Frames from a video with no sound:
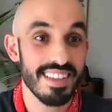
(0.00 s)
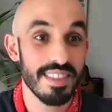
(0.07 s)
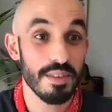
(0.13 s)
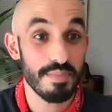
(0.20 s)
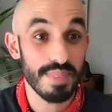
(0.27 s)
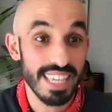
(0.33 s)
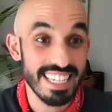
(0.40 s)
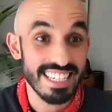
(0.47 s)
the
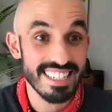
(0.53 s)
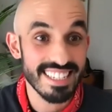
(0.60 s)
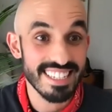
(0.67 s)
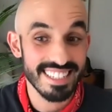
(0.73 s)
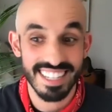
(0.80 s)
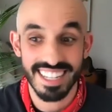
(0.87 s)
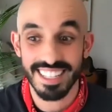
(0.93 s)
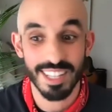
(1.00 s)

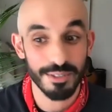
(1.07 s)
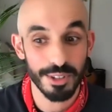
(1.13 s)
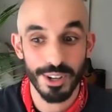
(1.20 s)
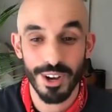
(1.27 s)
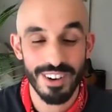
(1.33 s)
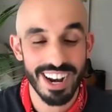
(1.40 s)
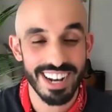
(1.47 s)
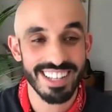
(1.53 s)
piece and then we'll
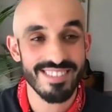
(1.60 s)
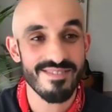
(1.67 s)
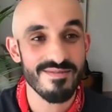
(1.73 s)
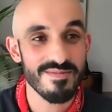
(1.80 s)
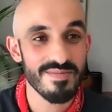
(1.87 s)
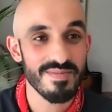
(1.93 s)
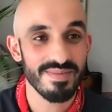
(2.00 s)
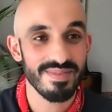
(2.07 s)
go right in.
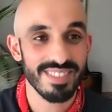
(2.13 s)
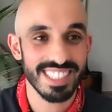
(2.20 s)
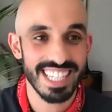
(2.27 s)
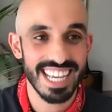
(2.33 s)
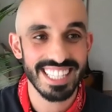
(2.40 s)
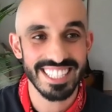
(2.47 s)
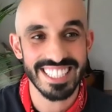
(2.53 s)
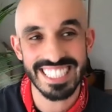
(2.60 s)

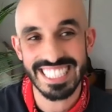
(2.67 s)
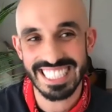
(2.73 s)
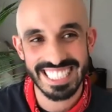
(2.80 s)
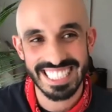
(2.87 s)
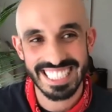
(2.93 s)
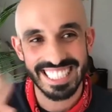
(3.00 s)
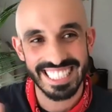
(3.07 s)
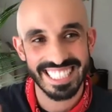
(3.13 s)
Tyler,
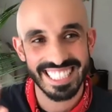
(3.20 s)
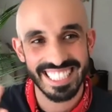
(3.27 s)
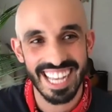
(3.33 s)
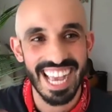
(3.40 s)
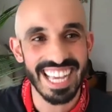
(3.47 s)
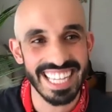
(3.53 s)
hi.